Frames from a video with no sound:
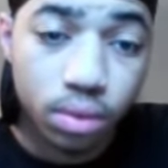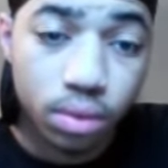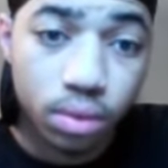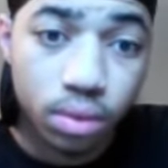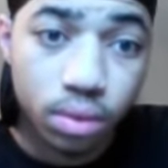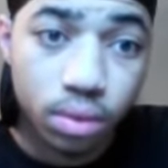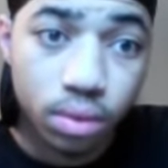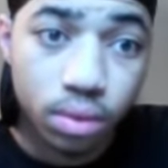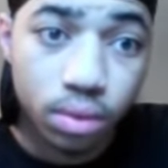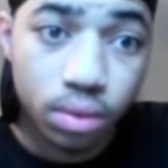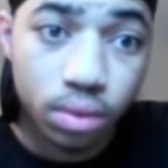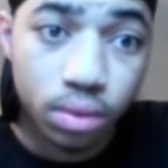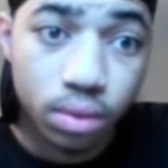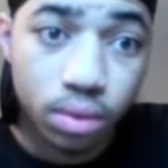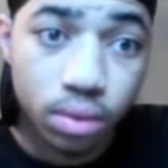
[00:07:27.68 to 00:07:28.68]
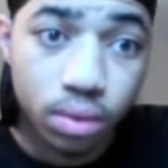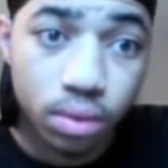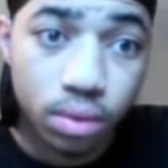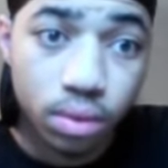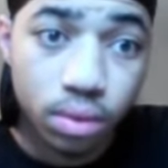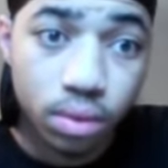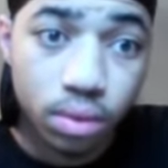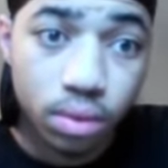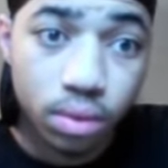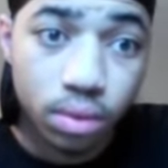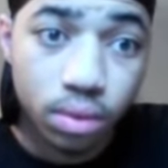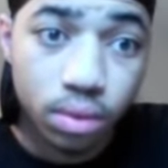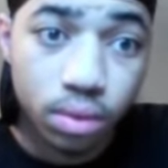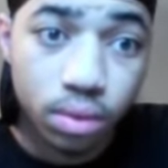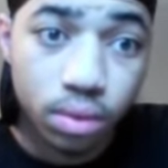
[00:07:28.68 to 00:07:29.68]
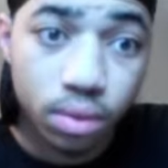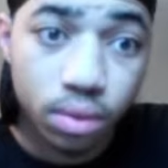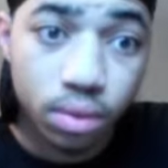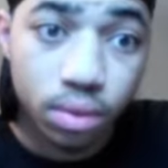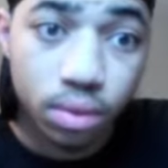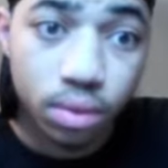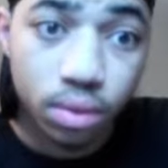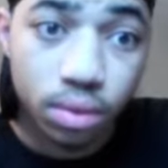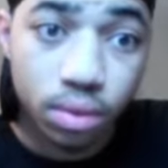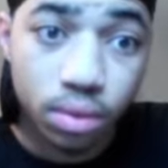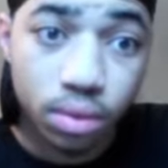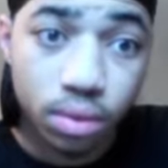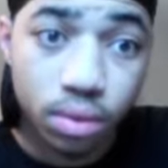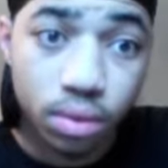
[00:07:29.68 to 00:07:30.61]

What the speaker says: The person shown says nothing.